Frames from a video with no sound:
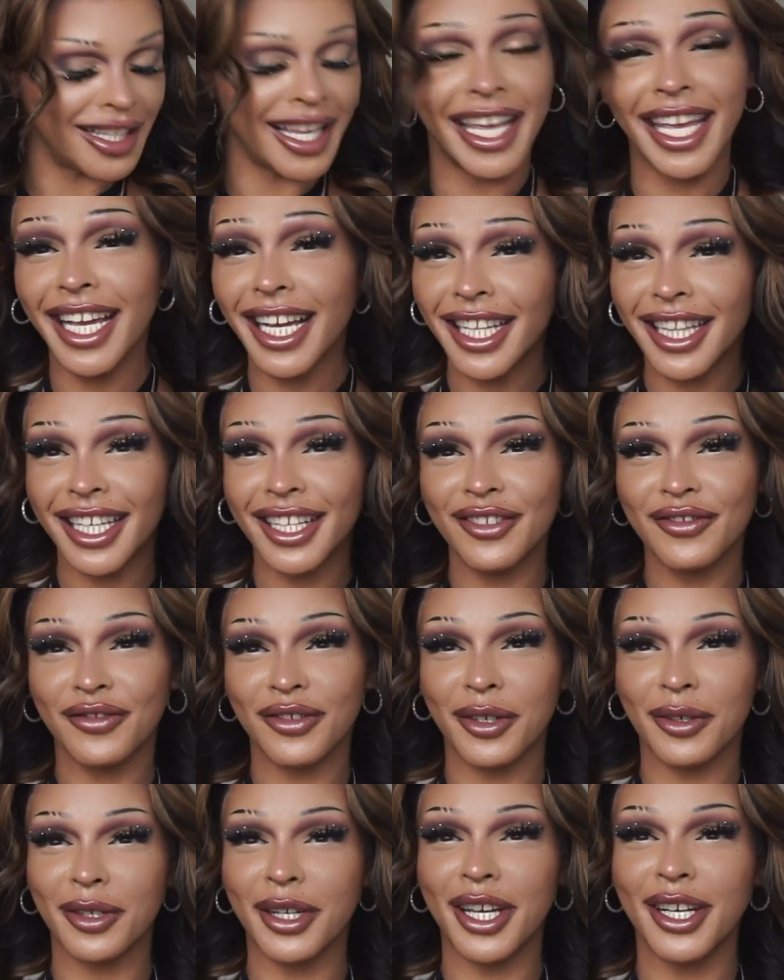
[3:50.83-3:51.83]

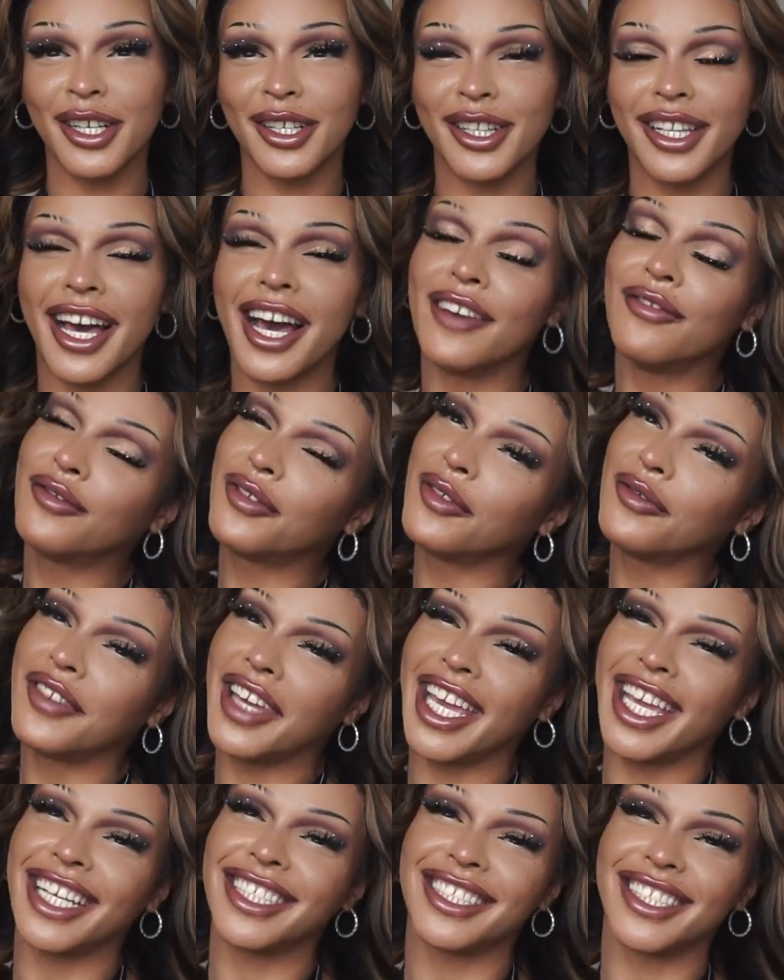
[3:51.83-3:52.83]
England, for real? I'm from
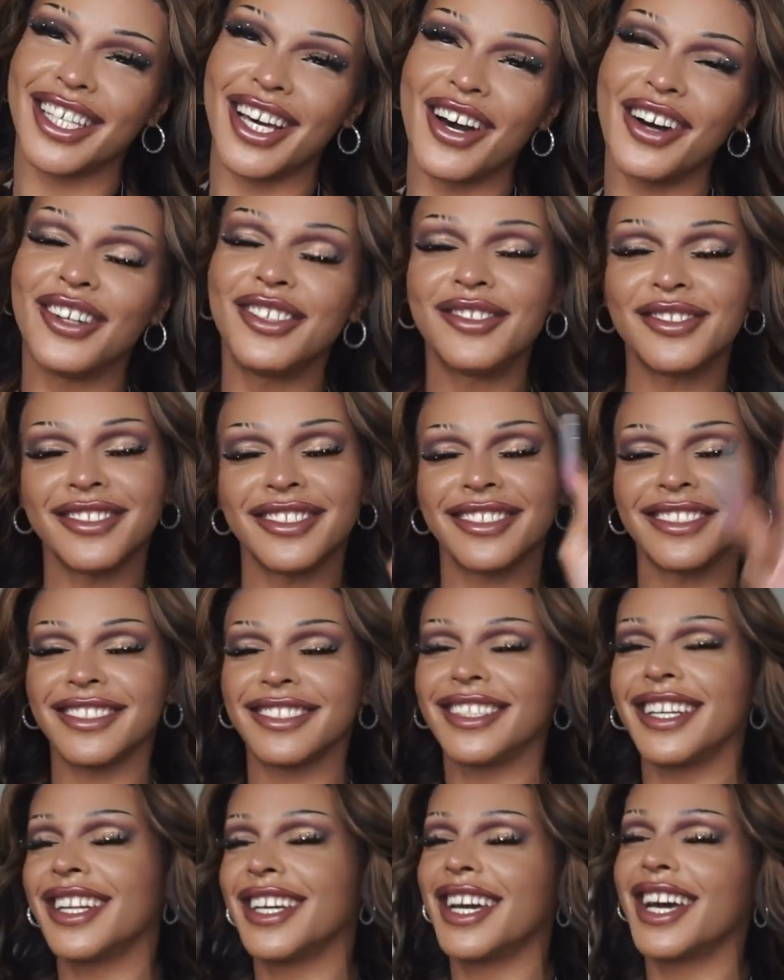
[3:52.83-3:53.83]
Vegas, though.
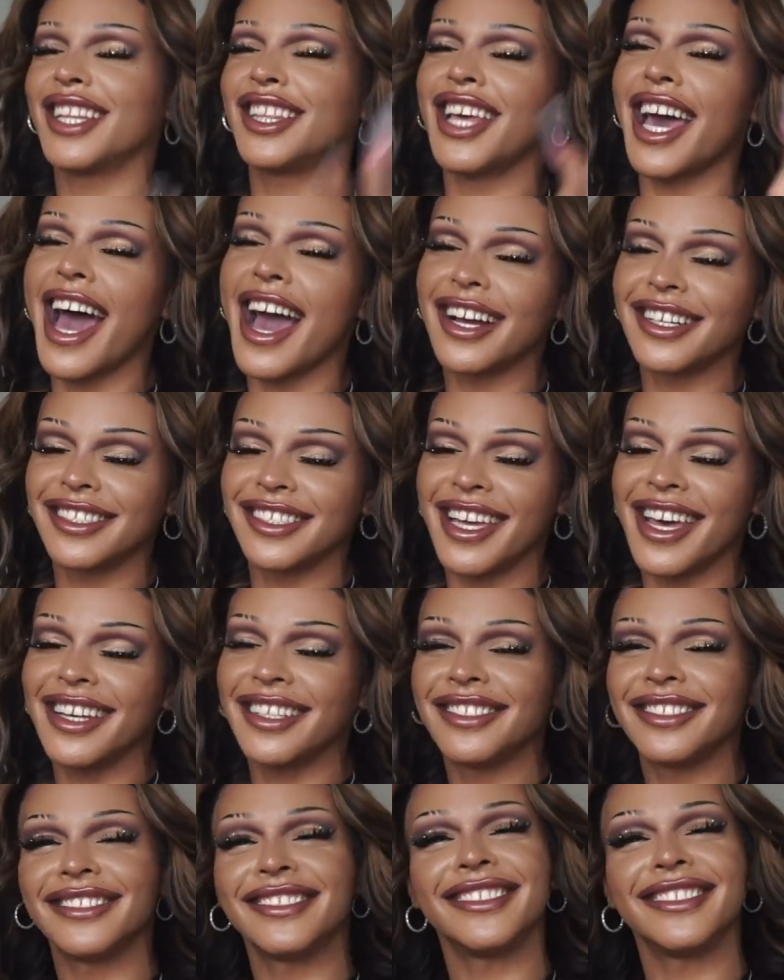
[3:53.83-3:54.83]
I'm gonna cut the accent.